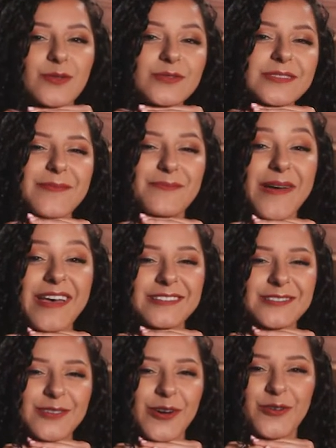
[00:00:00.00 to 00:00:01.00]
who's the
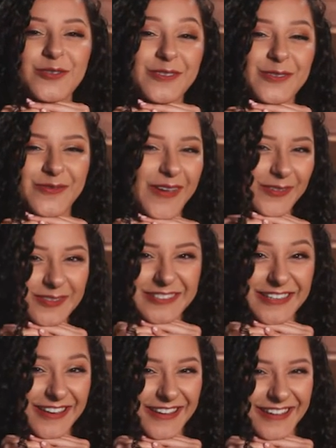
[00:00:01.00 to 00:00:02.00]
best coder you've ever
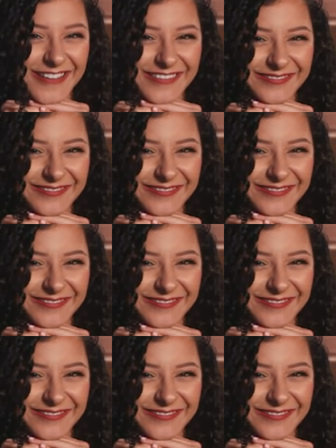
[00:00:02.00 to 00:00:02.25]
seen?